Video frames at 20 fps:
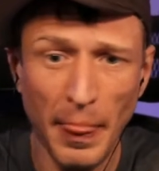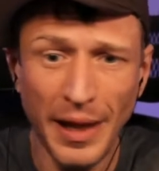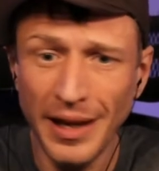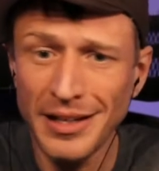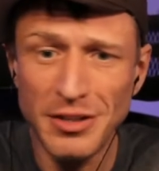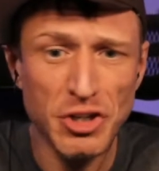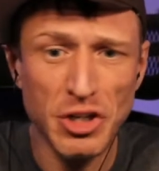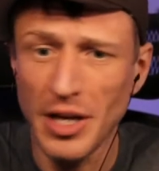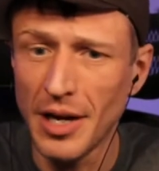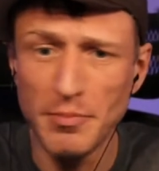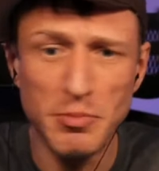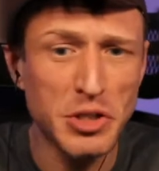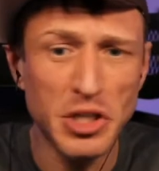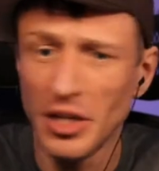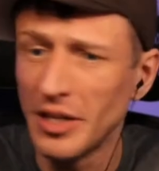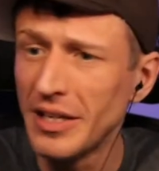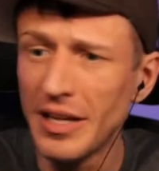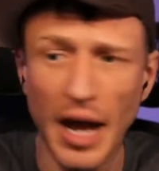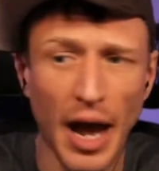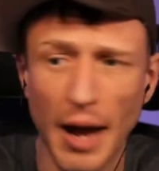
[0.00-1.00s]
Angie, I'm
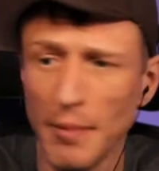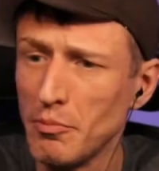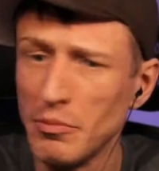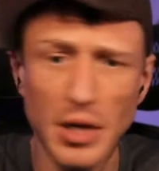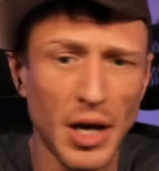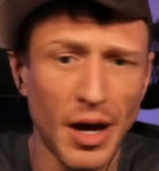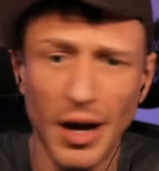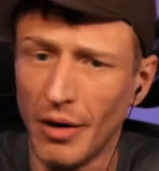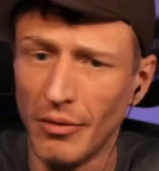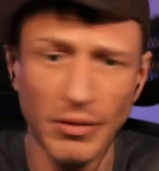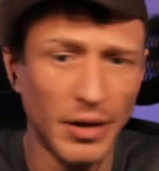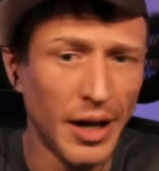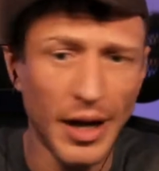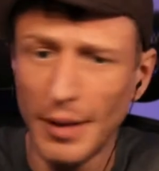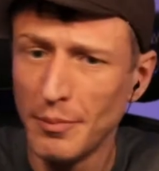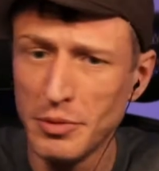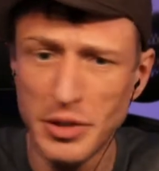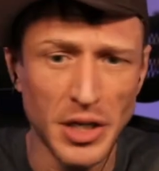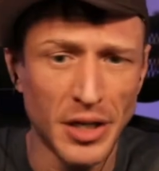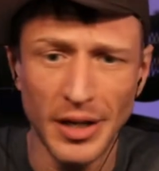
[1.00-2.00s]
done.
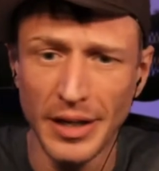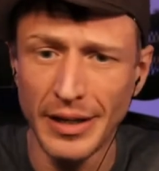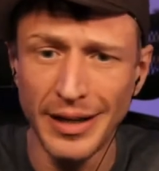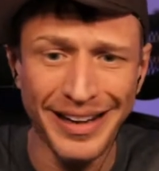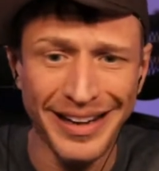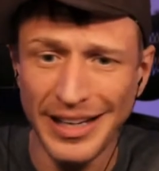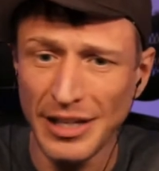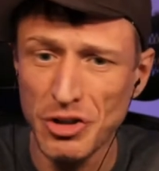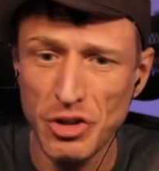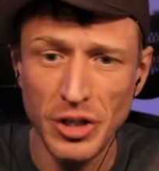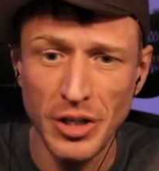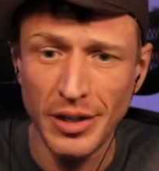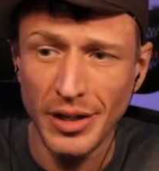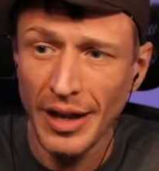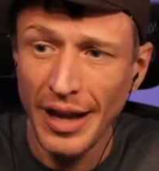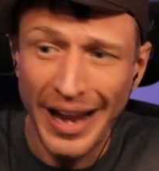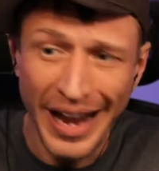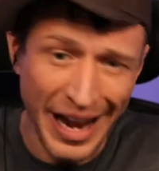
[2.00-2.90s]
Angie,